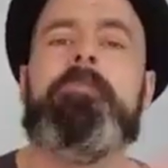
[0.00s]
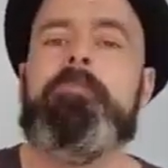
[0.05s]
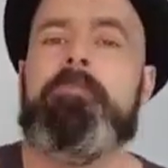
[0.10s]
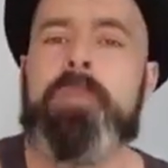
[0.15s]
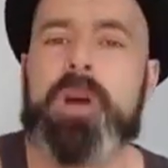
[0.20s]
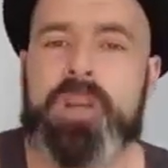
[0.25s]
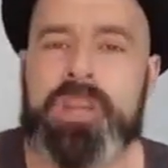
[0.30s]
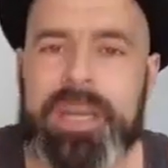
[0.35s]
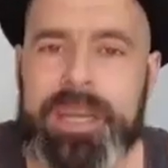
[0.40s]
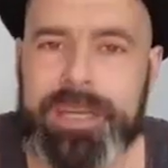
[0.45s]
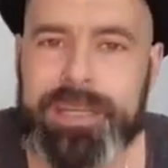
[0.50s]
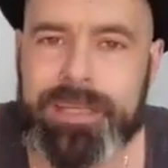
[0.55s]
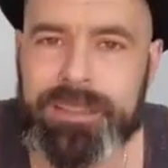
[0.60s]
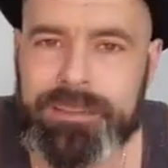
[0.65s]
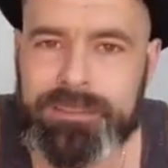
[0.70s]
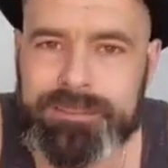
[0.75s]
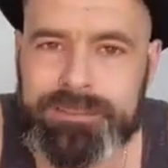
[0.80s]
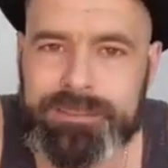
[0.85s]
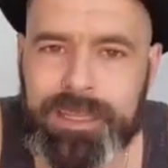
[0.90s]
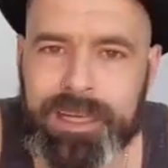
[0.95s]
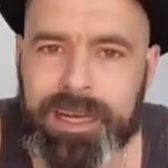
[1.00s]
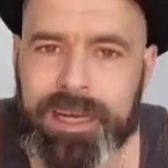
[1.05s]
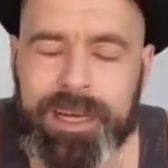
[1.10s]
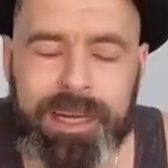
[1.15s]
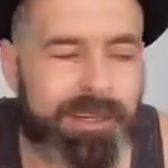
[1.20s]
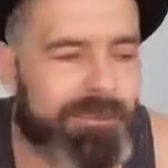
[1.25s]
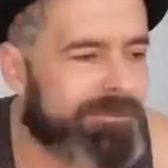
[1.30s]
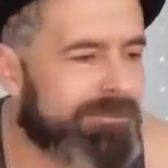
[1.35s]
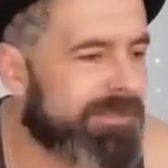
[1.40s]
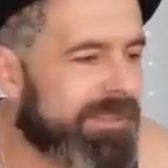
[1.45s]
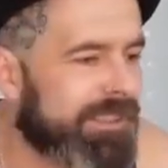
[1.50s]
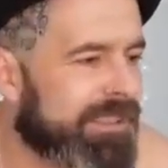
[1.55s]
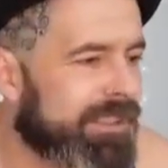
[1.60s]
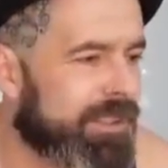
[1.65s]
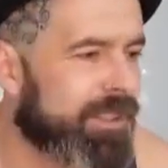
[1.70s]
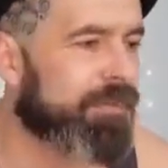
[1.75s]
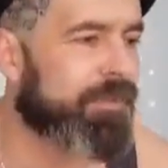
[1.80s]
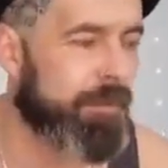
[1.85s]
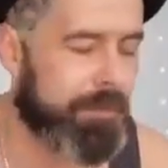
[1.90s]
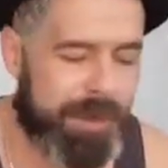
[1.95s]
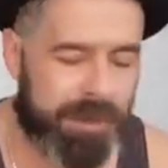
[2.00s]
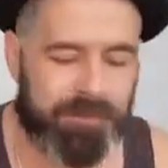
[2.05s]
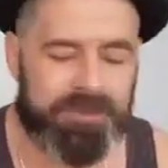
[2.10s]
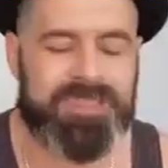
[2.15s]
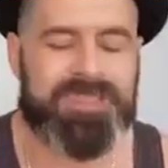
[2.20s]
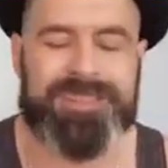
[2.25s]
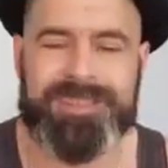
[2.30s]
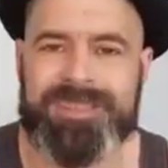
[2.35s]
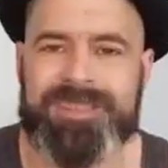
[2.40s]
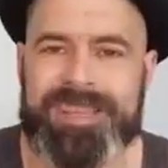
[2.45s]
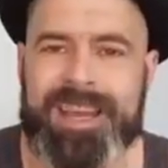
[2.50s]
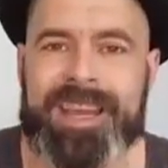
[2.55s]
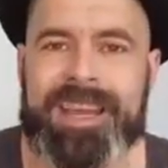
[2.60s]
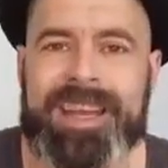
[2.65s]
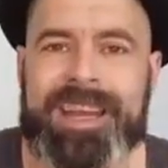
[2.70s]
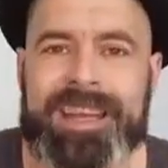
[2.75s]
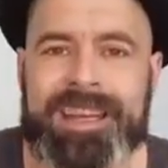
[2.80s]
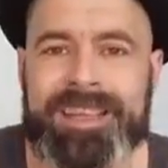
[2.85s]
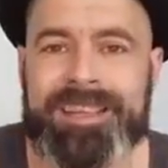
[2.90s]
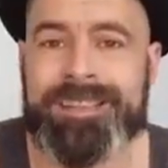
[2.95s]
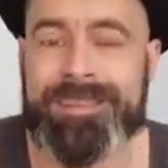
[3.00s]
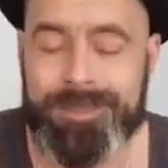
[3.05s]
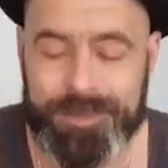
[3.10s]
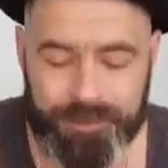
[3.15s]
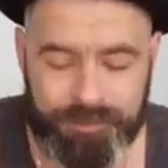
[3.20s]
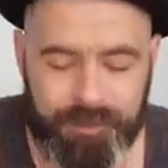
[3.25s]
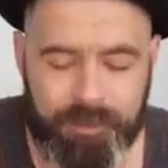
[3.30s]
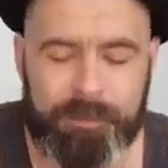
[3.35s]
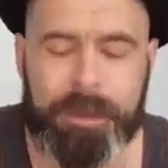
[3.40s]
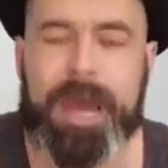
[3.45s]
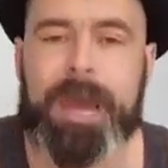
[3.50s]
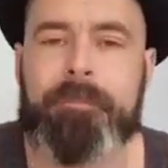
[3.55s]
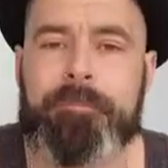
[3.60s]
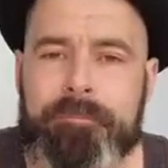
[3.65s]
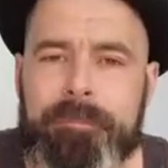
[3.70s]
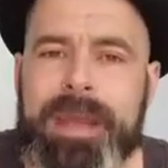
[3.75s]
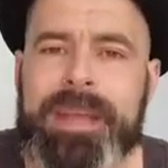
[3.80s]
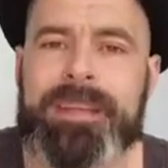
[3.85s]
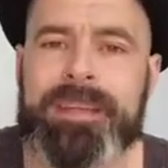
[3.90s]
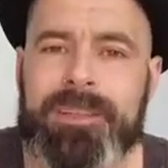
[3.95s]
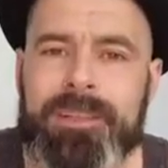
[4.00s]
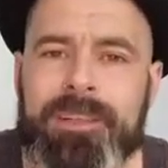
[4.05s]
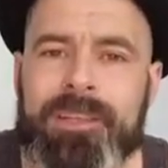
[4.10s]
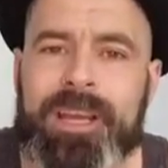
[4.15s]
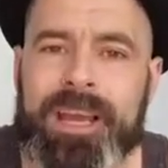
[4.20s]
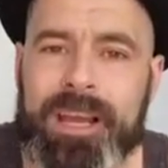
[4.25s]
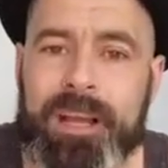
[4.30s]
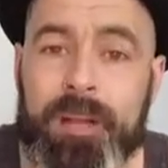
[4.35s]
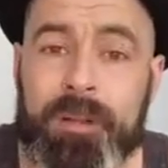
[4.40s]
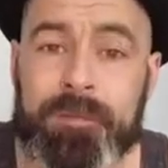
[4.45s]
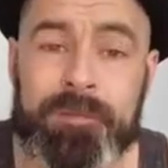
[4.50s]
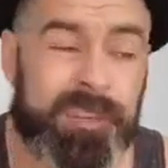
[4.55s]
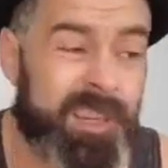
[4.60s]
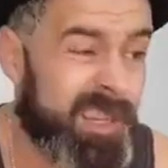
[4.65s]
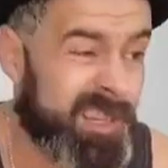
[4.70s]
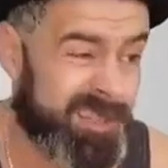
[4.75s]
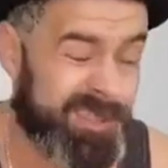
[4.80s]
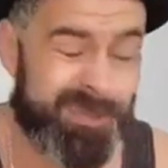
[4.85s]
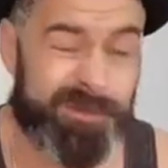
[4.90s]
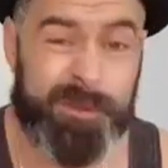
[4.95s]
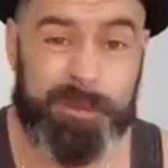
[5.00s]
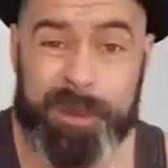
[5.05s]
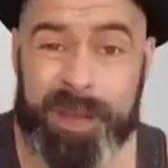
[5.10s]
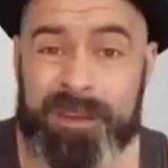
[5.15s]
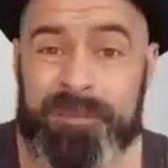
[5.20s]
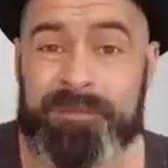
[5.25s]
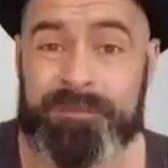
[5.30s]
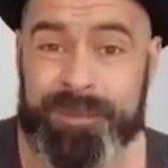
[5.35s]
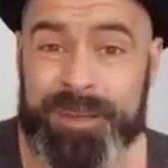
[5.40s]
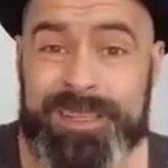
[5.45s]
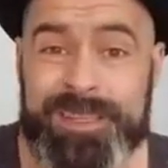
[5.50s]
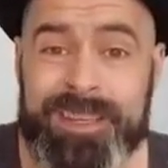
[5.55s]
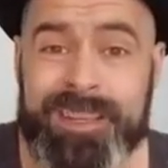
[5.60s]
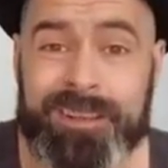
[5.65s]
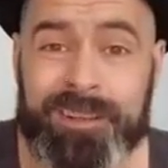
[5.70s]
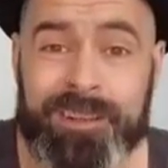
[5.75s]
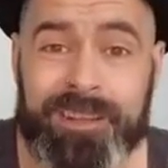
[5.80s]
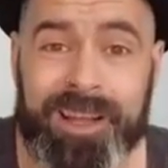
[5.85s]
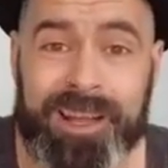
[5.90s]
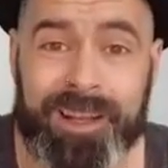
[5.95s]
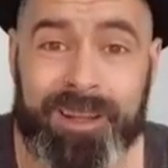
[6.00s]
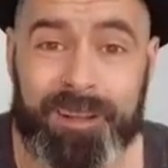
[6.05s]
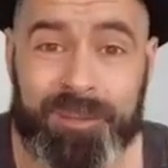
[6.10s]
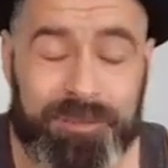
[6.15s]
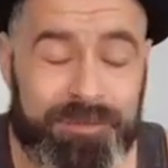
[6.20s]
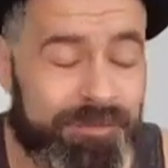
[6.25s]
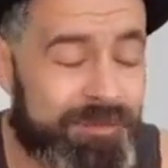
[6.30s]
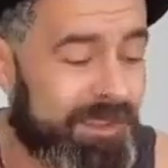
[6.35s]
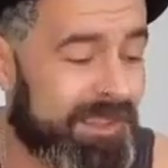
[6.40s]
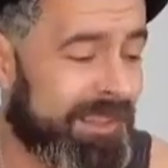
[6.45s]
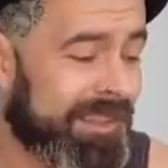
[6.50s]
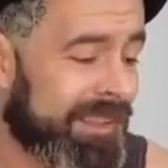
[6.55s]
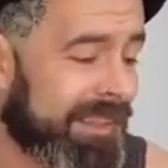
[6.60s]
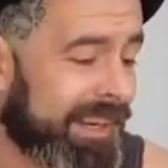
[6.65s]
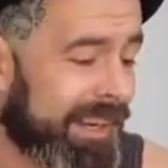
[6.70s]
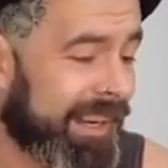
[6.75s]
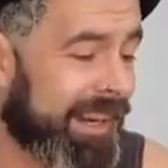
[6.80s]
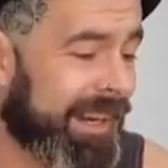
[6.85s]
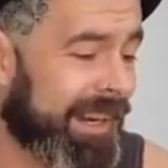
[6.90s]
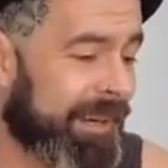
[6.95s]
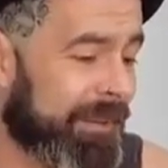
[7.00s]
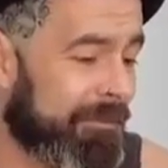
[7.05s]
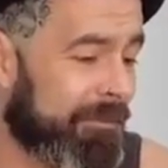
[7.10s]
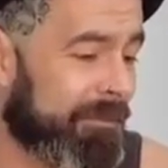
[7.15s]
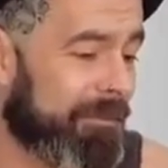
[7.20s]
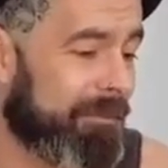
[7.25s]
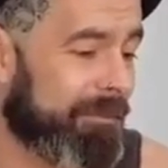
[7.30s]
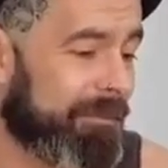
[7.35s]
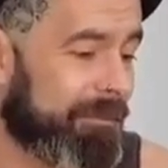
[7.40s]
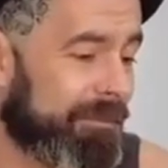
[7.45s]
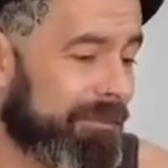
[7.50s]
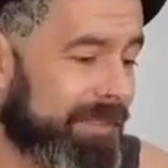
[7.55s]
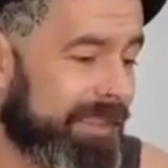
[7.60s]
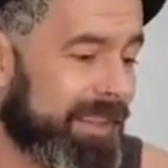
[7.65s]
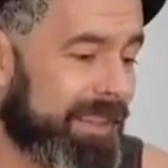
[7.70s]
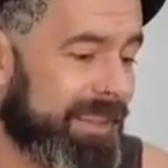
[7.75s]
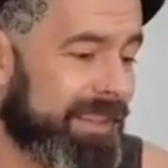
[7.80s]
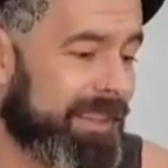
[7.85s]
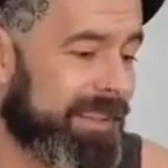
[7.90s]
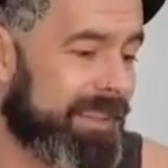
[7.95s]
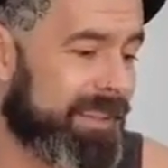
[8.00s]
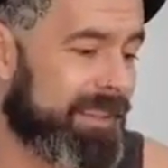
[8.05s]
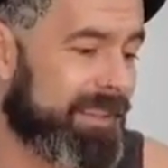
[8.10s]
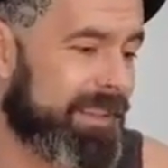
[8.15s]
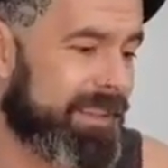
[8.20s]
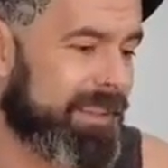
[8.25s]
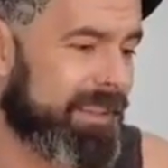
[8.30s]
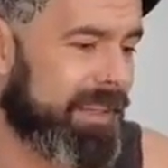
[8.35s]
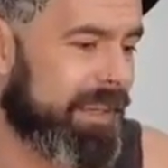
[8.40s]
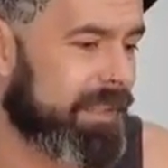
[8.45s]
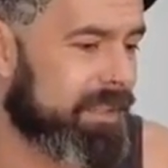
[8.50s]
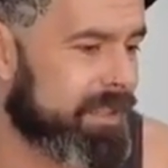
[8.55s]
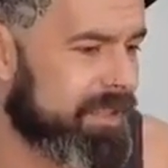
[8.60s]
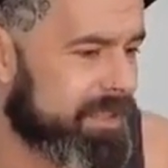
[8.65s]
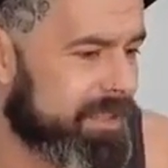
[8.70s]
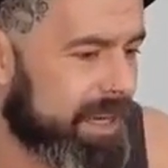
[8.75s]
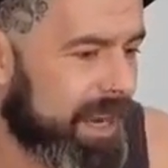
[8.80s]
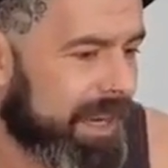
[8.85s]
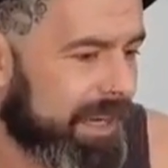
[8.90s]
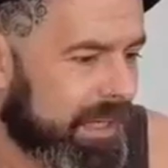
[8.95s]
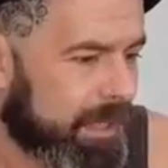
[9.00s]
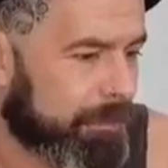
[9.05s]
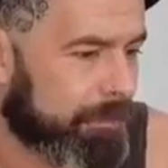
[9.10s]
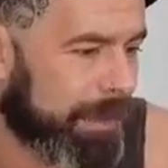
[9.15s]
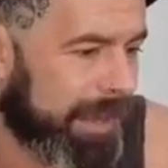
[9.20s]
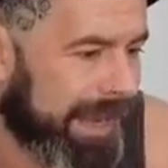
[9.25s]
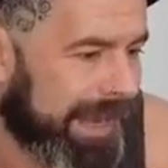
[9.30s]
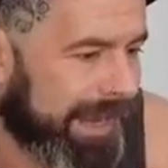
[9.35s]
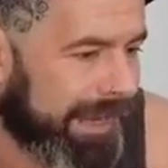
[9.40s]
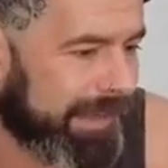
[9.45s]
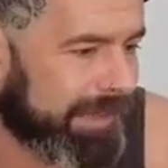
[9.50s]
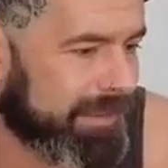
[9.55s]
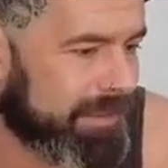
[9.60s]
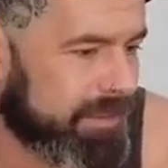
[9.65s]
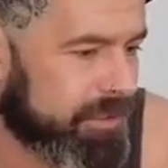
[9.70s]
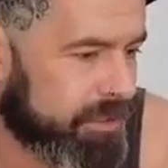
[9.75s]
money, stuff about society, stuff about mental health, stuff about physical health, and sack Pat.